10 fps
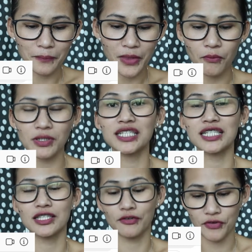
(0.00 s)
that was
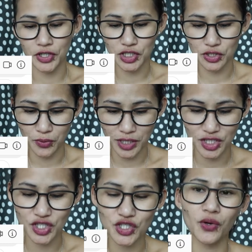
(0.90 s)
just the first
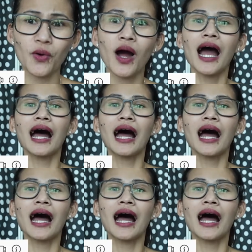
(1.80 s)
one. So